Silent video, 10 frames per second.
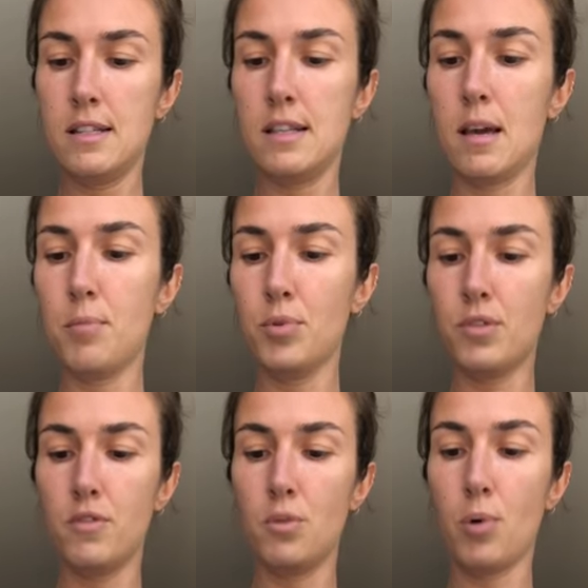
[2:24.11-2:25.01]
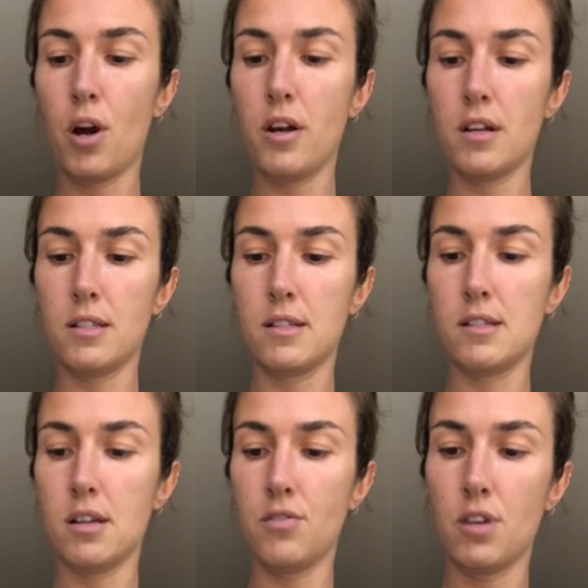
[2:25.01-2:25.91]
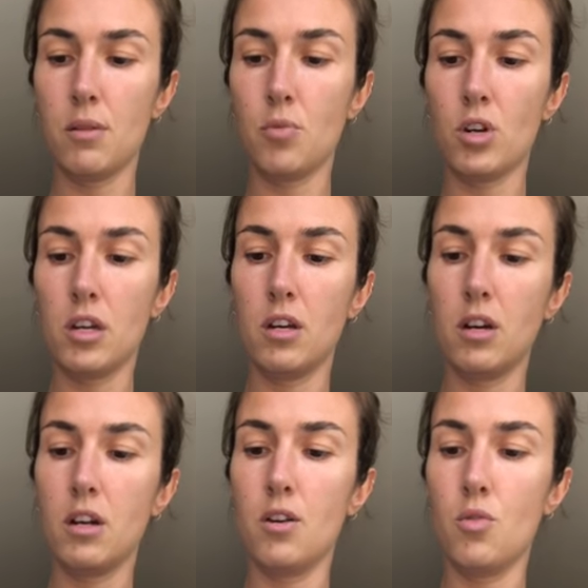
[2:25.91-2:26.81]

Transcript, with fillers: samples of new products and stuff that I'm working on,